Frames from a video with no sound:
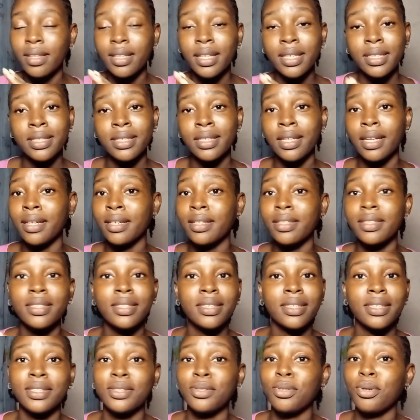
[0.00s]
That's the end.
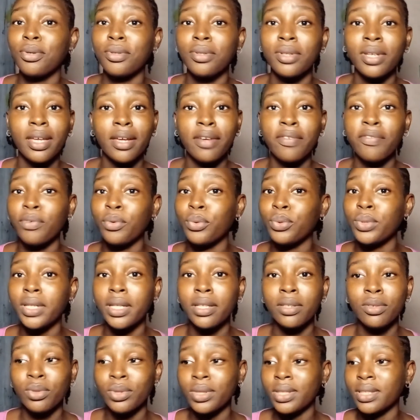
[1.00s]
It's not gonna get
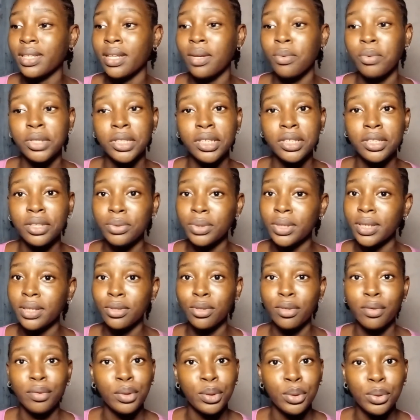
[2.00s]
folded until I wash new
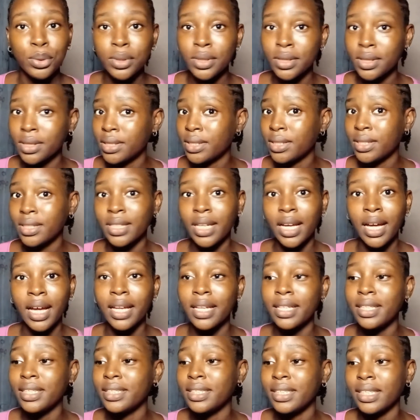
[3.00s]
sets of clothes.
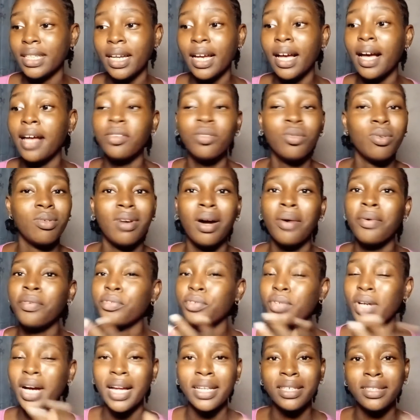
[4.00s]
And I know I
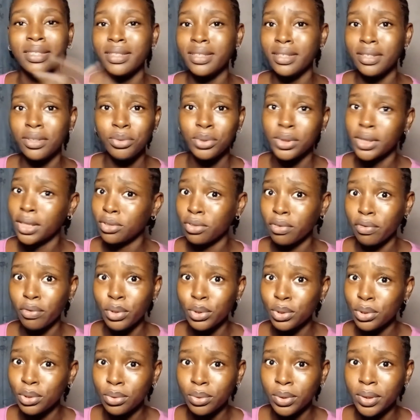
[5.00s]
will add new sets of
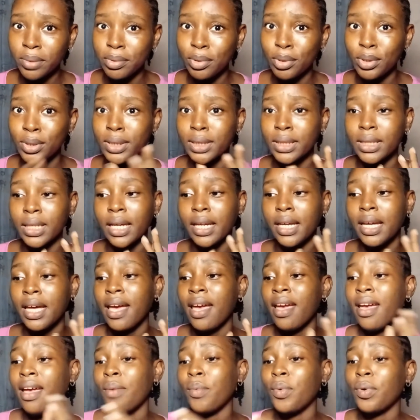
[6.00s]
clothes to it because it's like,
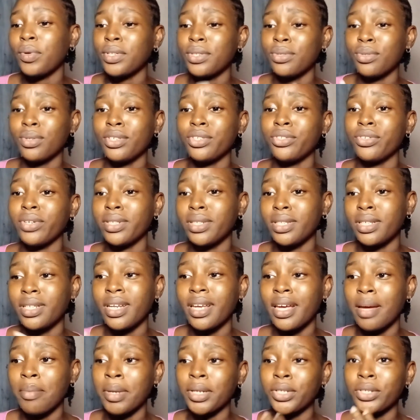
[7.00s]
well, this one is already
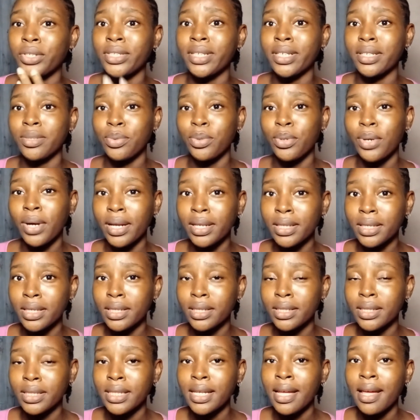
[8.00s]
here. I might just as well add
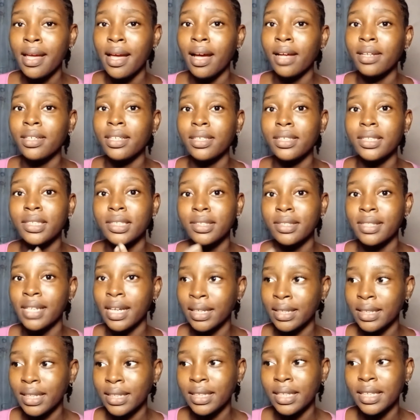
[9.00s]
it, and then it's
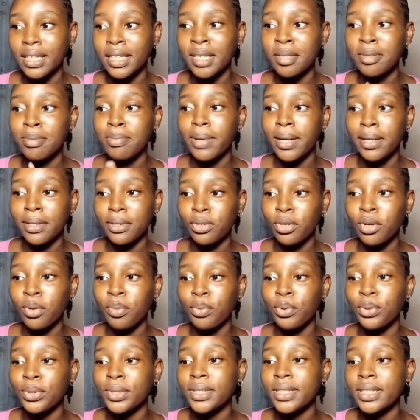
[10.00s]
like that and keeps piling up
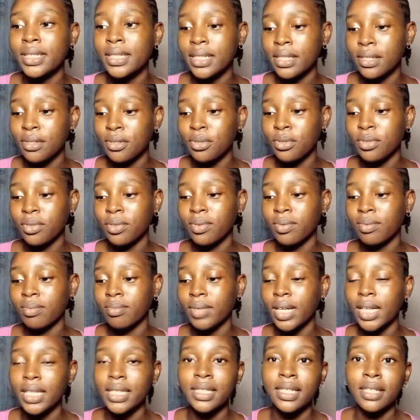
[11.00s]
until
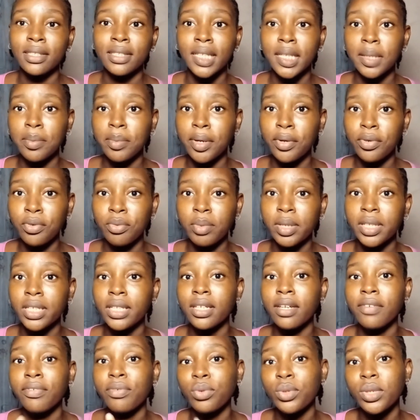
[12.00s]
I start cleaning my room, and
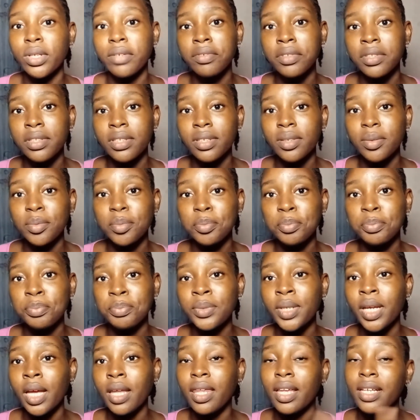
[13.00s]
then I fold everything.
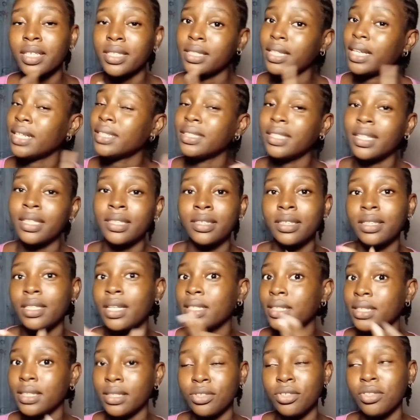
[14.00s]
That's that that
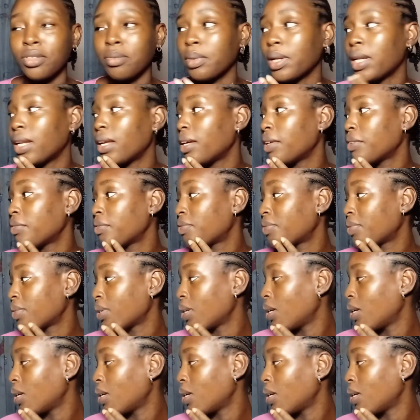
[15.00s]
that's the dream of my life.